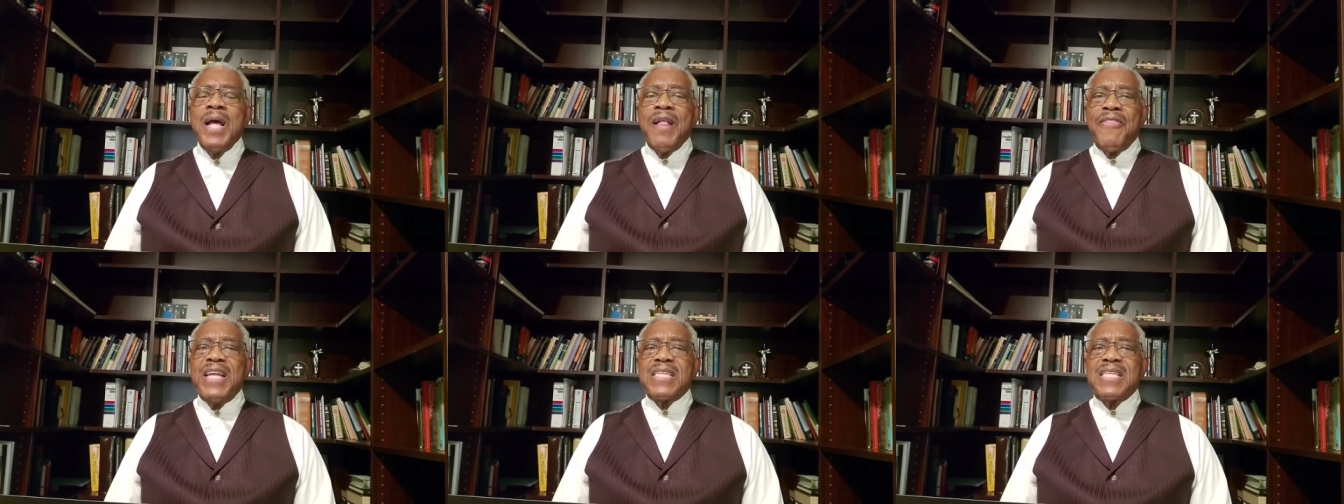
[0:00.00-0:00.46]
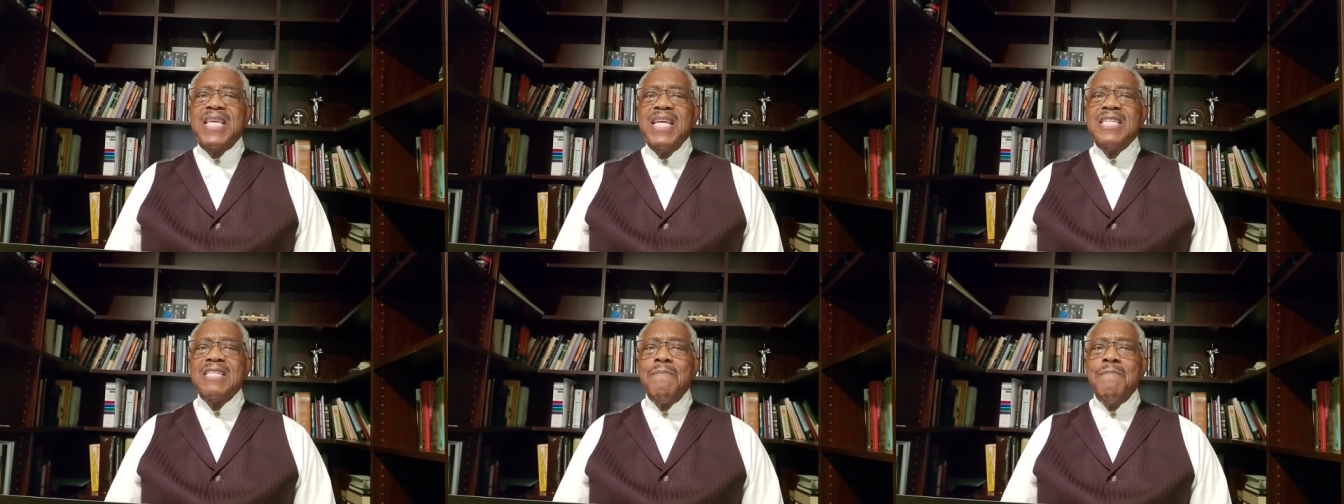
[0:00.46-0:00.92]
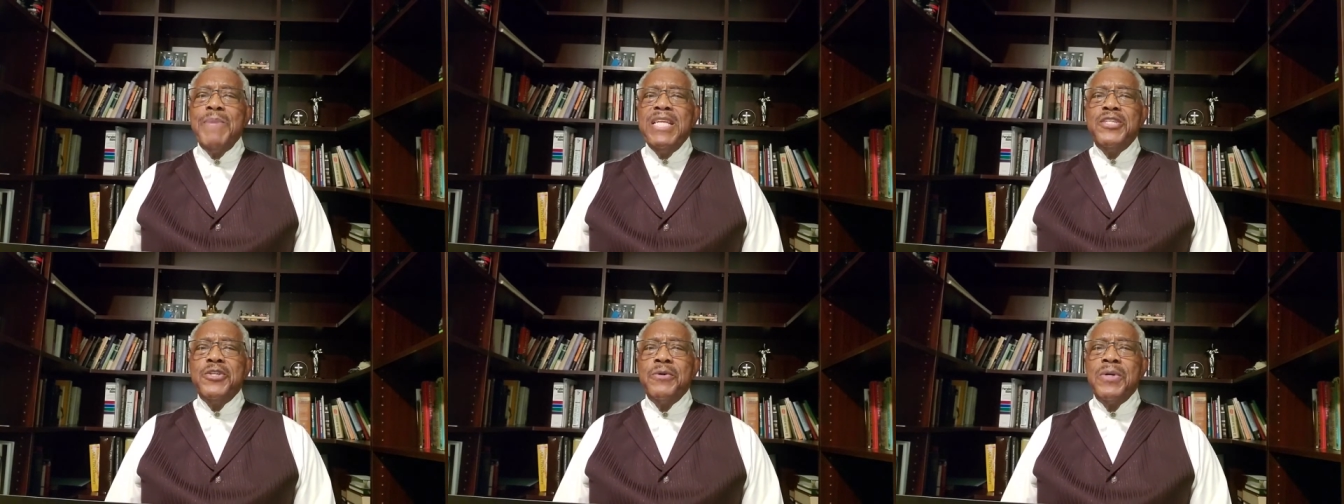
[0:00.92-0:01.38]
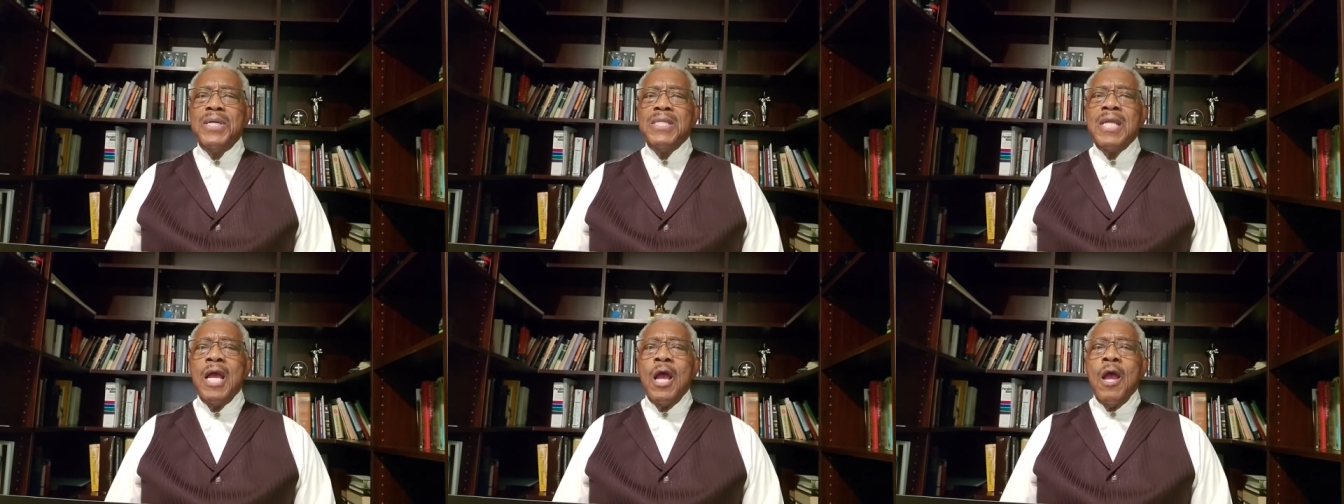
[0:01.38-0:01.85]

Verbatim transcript: that kingdom be doing?